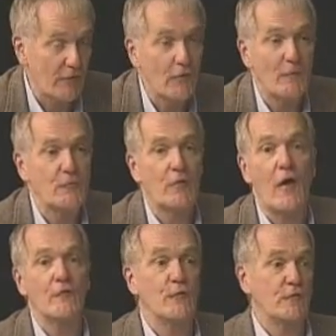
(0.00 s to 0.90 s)
I don't know what you would
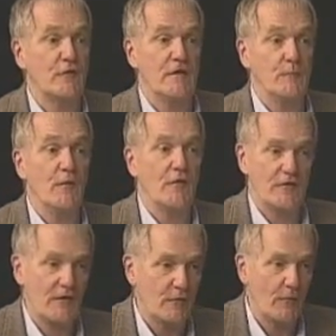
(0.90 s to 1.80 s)
call 14
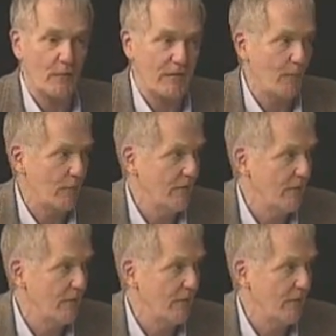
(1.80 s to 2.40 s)
books. I don't know what that would be.